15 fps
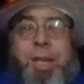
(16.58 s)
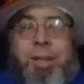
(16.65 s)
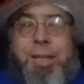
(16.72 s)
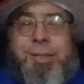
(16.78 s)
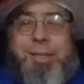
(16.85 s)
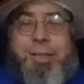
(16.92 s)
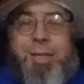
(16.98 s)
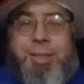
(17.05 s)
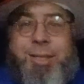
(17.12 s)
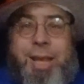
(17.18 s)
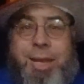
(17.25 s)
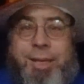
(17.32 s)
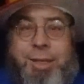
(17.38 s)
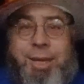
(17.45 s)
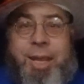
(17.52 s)
This is a
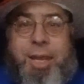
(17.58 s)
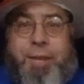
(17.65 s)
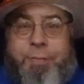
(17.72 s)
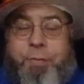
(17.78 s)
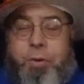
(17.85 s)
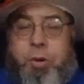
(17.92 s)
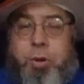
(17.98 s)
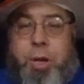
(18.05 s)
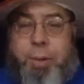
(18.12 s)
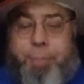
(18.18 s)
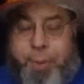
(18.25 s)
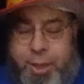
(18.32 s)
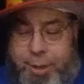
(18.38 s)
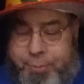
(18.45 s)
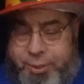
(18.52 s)
technique for uh,
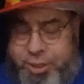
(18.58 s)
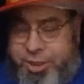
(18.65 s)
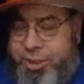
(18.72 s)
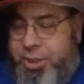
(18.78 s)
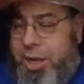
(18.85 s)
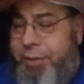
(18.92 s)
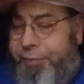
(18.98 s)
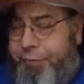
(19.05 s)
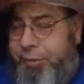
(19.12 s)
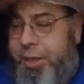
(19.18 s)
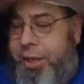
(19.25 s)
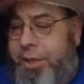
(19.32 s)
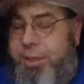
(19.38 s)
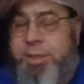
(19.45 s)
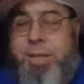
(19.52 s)
being able to stuff
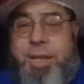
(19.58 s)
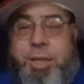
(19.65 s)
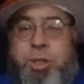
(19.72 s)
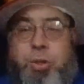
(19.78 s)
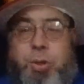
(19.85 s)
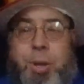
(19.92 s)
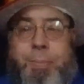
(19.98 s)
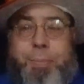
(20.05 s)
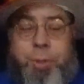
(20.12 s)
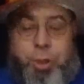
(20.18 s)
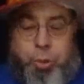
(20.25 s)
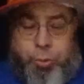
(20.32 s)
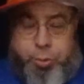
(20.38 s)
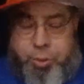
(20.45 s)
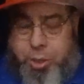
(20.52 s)
things into a
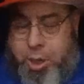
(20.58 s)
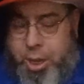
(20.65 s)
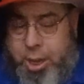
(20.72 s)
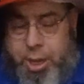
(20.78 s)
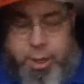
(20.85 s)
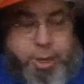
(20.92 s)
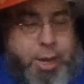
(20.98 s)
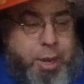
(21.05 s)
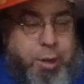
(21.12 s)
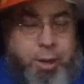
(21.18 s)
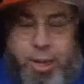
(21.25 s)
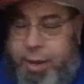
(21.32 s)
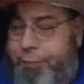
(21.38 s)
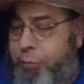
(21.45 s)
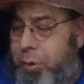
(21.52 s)
balloon. Now
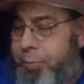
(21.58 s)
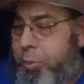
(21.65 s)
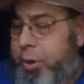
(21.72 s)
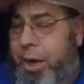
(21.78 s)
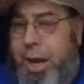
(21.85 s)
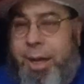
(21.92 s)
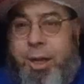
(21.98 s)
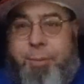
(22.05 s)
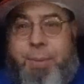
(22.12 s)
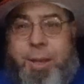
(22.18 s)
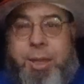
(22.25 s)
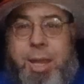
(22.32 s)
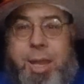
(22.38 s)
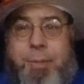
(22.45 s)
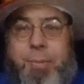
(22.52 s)
I have one more item
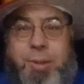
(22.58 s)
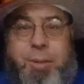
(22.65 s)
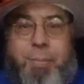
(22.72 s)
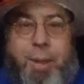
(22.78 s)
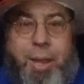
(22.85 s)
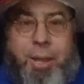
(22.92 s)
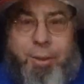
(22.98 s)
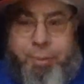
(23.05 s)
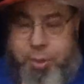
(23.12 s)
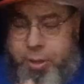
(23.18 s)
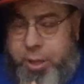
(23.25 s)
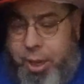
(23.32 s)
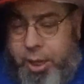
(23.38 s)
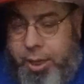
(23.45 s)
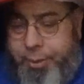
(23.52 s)
that came in the mail
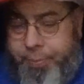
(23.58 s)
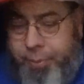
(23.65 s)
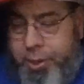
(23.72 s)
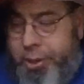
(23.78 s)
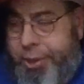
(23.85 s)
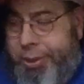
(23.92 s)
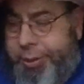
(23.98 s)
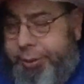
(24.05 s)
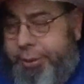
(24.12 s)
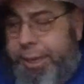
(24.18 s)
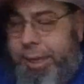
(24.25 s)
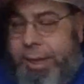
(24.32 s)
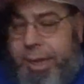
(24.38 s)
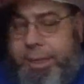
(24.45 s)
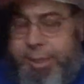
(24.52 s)
um,
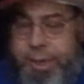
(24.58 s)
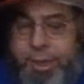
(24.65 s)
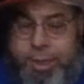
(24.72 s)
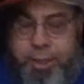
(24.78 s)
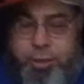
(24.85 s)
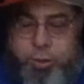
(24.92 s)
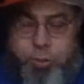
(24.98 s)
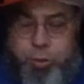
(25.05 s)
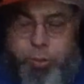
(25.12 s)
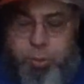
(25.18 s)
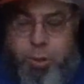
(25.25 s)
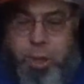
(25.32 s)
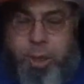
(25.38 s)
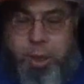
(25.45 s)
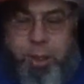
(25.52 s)
that I needed
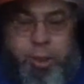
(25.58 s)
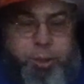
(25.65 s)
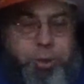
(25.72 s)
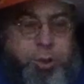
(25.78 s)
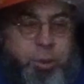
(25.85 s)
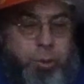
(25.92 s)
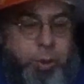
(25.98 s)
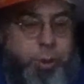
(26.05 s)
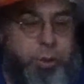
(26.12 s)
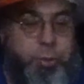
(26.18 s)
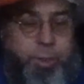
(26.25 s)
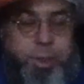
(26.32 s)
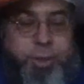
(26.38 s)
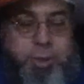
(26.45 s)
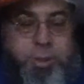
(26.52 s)
to uh, to
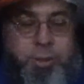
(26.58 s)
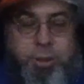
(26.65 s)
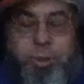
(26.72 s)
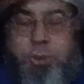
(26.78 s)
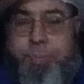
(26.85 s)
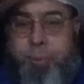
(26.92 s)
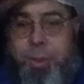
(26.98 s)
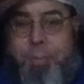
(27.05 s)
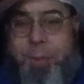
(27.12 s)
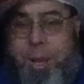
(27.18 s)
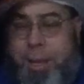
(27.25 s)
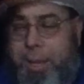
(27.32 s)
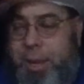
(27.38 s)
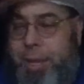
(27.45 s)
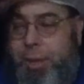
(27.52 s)
increase to put in
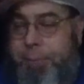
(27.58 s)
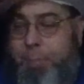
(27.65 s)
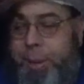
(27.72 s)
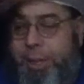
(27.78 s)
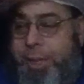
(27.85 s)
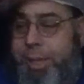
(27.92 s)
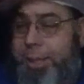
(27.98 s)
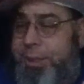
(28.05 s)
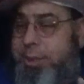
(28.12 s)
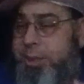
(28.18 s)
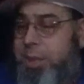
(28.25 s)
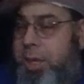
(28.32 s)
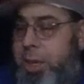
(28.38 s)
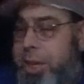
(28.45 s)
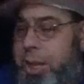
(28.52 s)
my uh, my
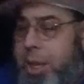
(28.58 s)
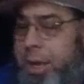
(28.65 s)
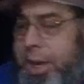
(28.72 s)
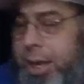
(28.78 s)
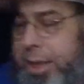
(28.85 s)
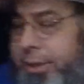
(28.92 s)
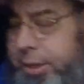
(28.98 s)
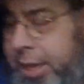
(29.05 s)
kit, and